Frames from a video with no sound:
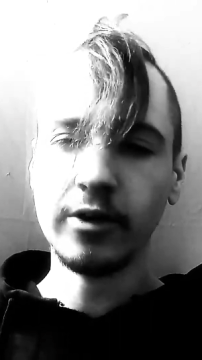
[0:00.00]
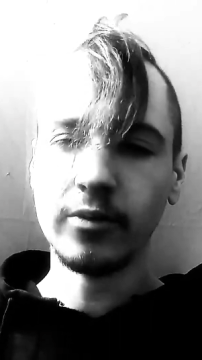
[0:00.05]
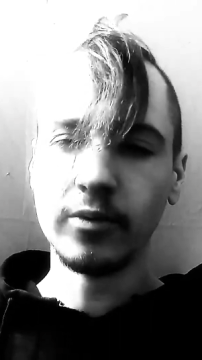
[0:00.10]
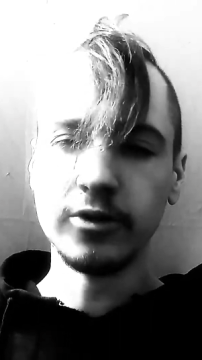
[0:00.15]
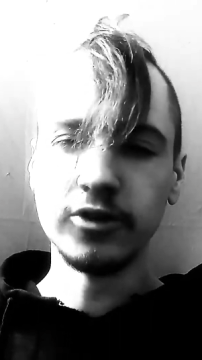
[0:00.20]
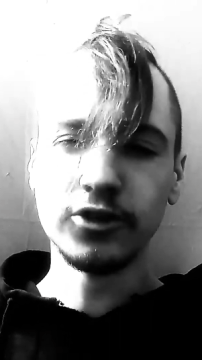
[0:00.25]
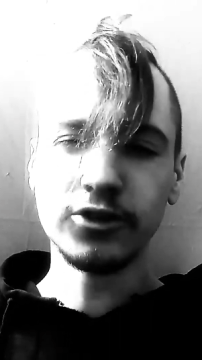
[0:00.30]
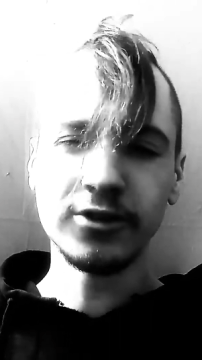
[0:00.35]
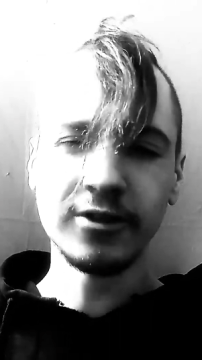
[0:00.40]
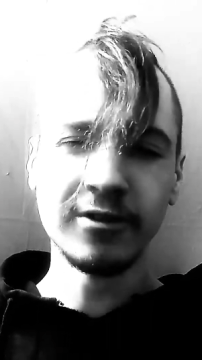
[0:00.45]

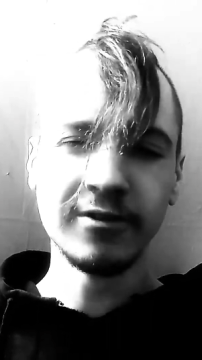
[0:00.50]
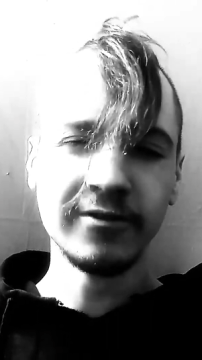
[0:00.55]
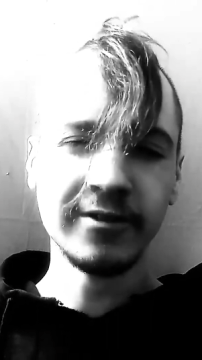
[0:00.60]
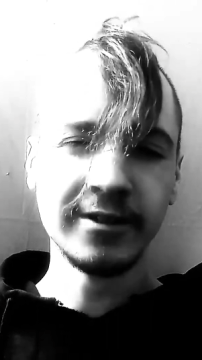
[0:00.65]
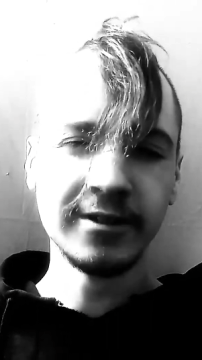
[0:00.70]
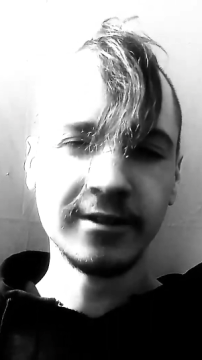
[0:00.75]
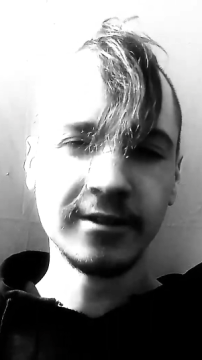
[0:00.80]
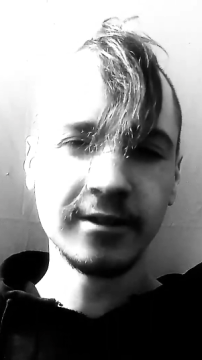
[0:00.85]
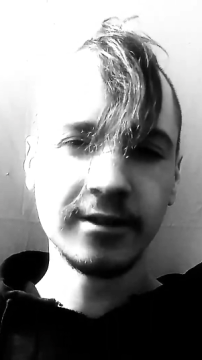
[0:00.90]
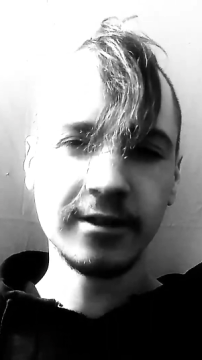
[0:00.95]
when
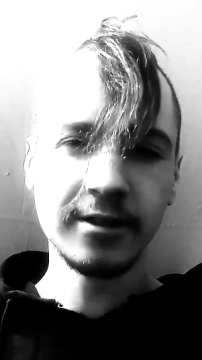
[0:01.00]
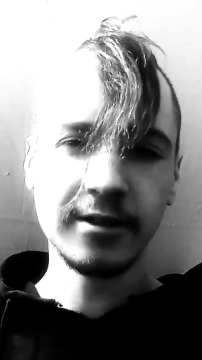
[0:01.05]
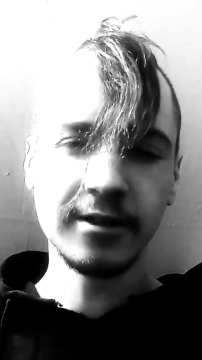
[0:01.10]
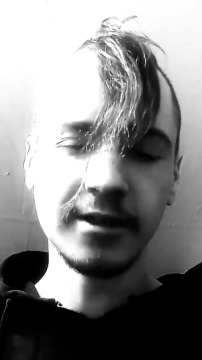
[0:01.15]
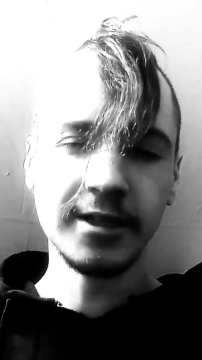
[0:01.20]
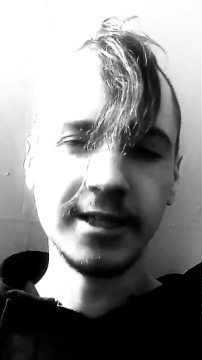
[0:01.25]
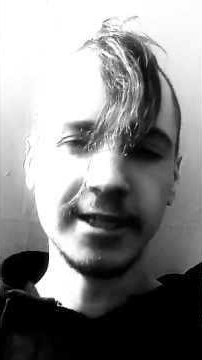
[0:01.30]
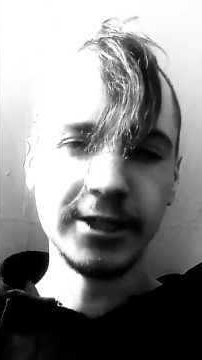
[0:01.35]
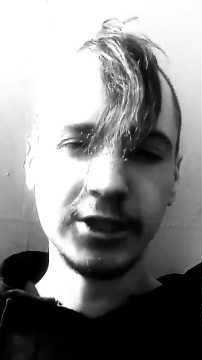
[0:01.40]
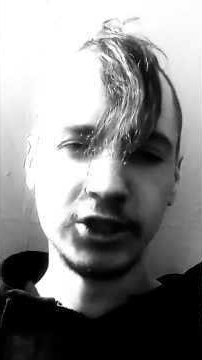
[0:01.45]
serving
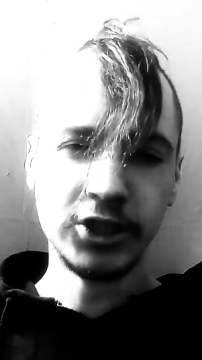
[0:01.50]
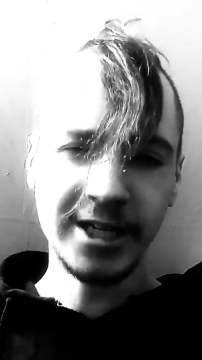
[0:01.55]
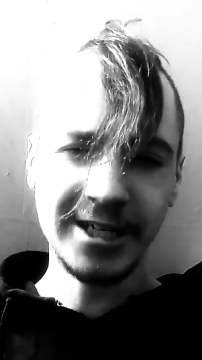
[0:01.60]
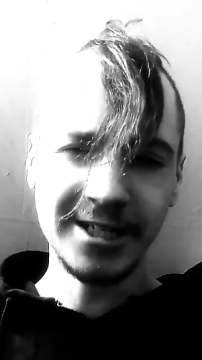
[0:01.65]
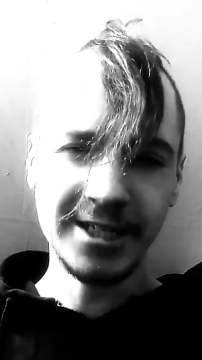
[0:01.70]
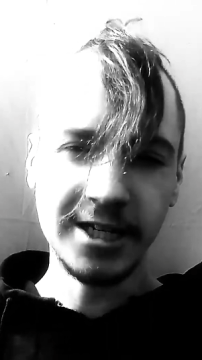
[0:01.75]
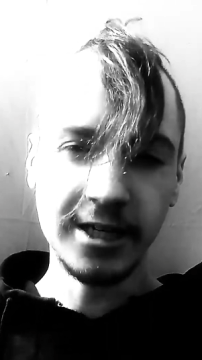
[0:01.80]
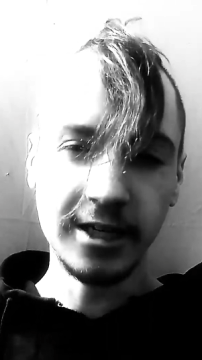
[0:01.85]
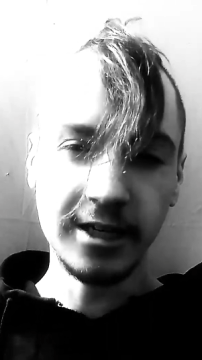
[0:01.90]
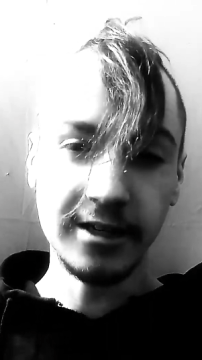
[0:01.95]
the
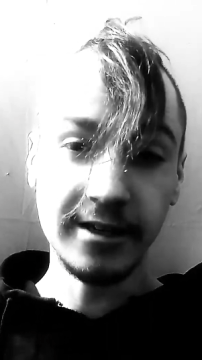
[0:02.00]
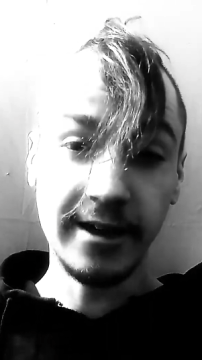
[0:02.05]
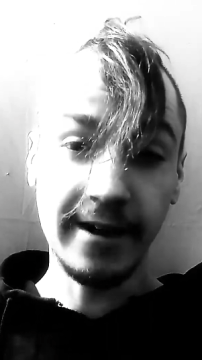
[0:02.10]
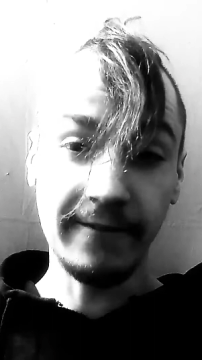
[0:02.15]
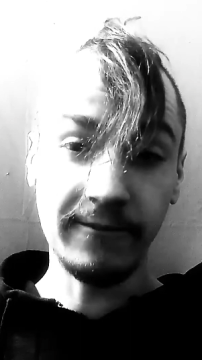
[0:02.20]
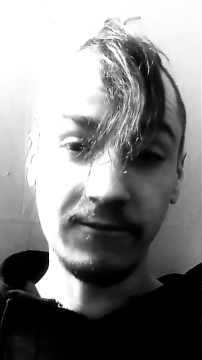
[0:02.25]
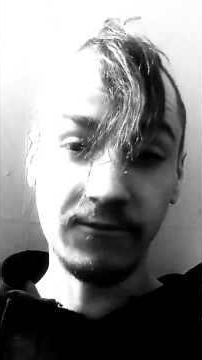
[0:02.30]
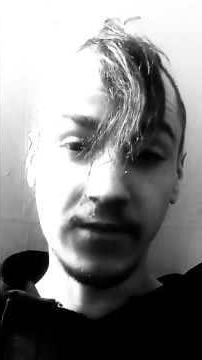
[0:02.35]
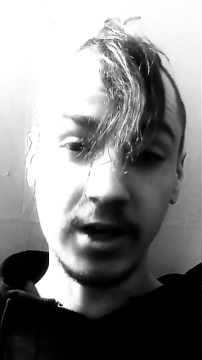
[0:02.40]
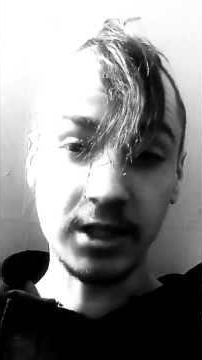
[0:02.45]
agenda of
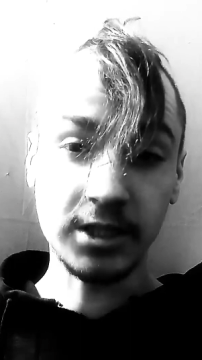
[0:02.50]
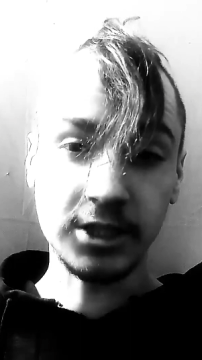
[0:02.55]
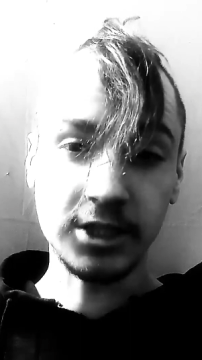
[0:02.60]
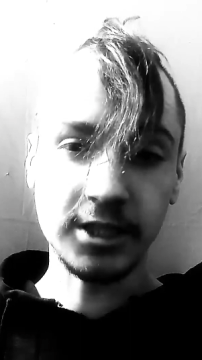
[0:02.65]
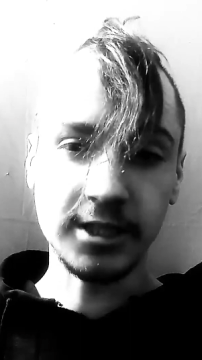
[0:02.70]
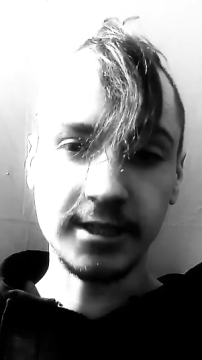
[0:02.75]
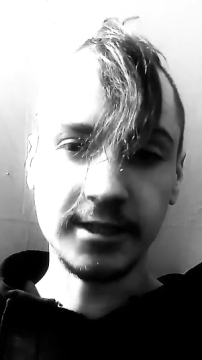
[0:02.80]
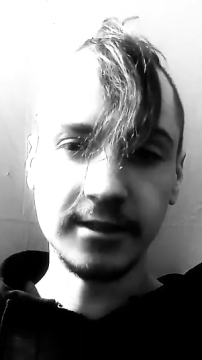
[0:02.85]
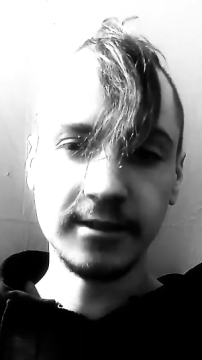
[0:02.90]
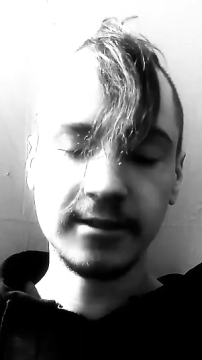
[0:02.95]
that fuck
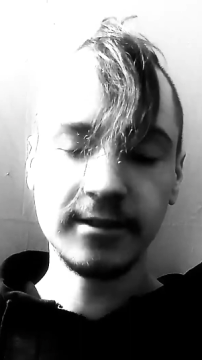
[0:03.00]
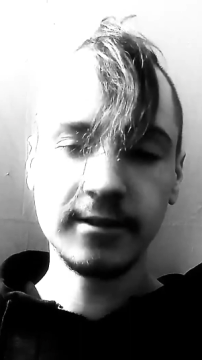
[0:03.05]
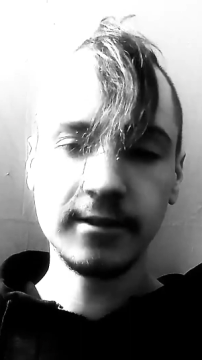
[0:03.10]
shit.